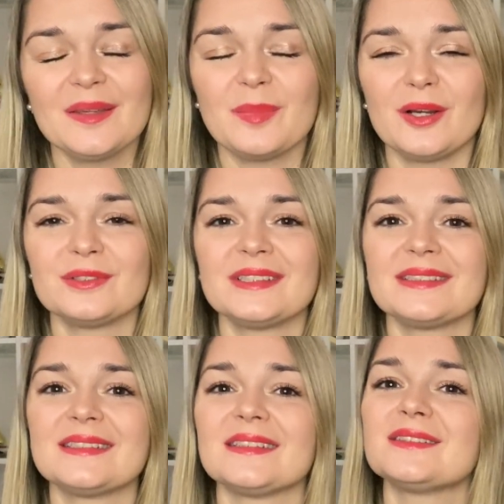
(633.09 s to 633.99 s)
about
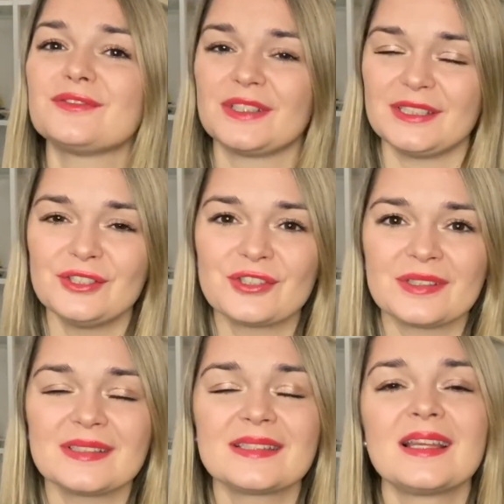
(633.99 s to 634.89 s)
its
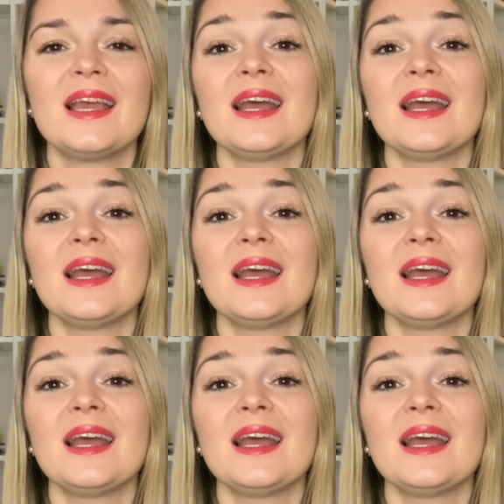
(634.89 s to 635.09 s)
traditions.